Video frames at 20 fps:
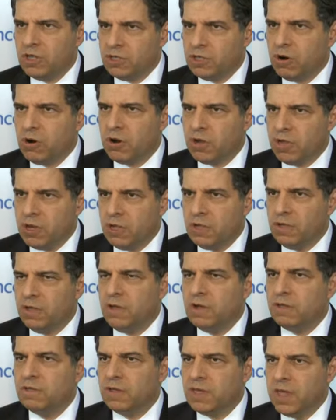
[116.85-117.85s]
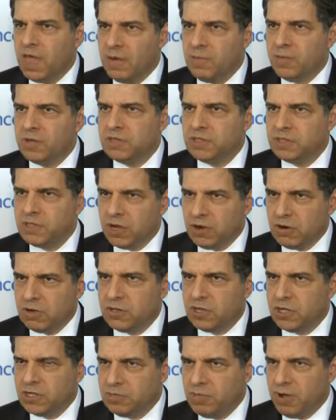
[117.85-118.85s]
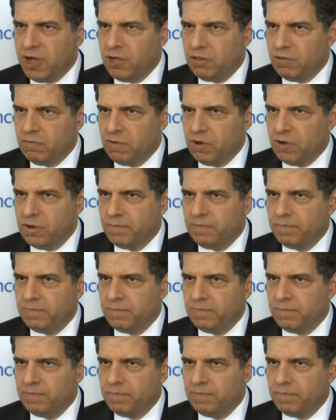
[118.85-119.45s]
targeting the gamma secretase pathway.